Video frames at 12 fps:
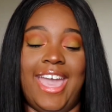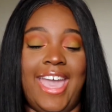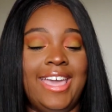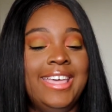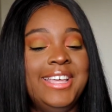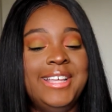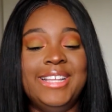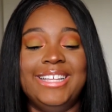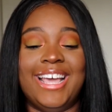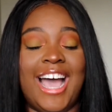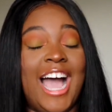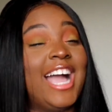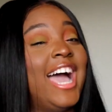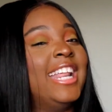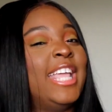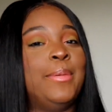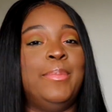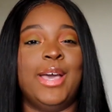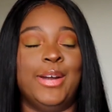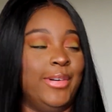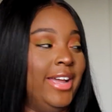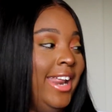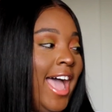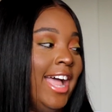I gotta get
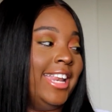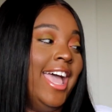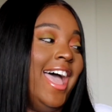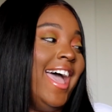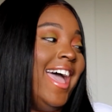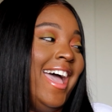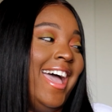better at it.